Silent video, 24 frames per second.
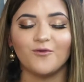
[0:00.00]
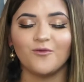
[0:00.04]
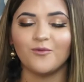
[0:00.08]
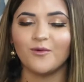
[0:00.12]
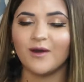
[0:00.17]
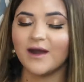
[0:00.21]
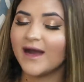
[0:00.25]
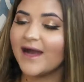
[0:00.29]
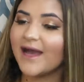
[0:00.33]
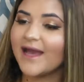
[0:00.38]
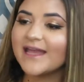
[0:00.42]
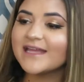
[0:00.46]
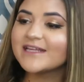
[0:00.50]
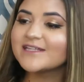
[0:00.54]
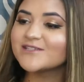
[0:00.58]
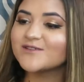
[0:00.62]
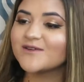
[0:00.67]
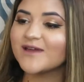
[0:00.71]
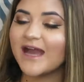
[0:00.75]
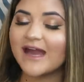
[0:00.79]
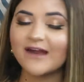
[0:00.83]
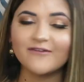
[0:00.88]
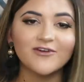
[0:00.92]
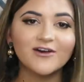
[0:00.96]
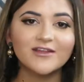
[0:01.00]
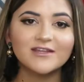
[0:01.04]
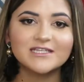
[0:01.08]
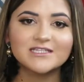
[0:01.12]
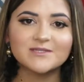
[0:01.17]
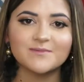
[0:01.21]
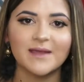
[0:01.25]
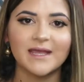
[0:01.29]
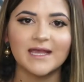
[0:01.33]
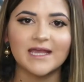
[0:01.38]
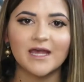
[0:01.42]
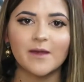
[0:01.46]
Why do you have all
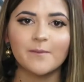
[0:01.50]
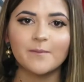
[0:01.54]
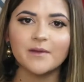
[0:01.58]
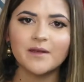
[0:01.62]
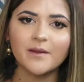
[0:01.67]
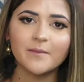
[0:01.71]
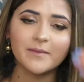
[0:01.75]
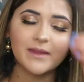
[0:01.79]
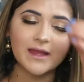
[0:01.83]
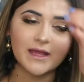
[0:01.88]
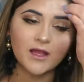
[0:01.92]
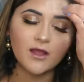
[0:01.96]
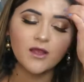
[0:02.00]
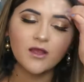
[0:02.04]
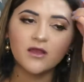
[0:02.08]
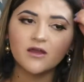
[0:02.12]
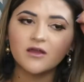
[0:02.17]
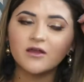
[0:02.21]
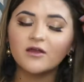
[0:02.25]
this makeup? And I'm like,